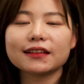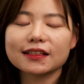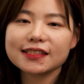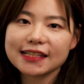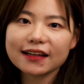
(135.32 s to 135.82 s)
And
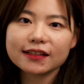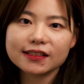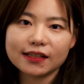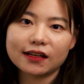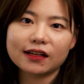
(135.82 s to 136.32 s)
then
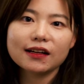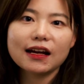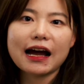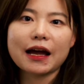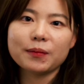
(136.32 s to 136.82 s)
second year,
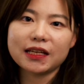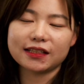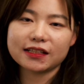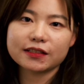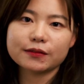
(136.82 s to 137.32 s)
I meet
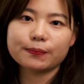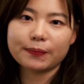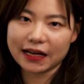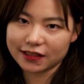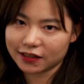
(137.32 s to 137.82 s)
this
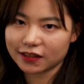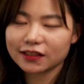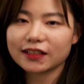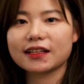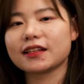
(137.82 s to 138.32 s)

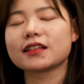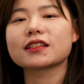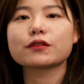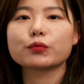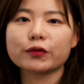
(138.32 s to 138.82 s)
badger
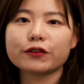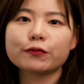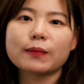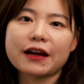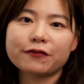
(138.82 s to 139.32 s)
is
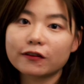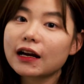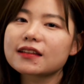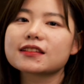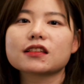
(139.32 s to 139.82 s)
with my
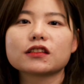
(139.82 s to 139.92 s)
friends.